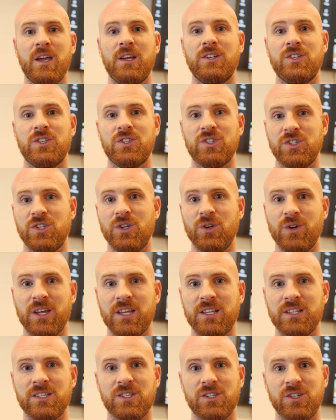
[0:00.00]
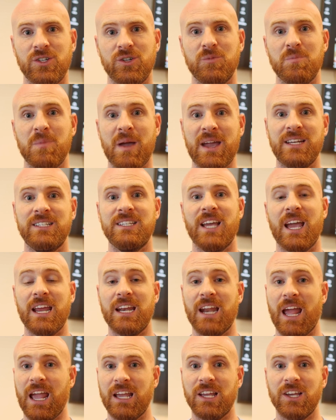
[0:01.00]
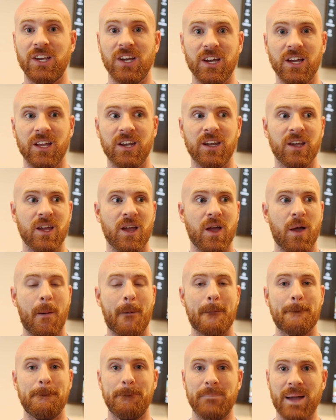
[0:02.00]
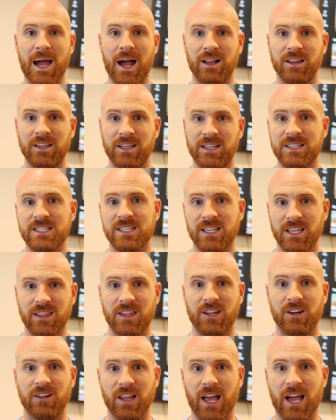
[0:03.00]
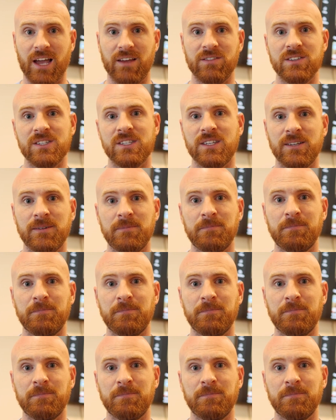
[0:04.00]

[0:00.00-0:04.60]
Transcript: students to maintain a good balance in their lives.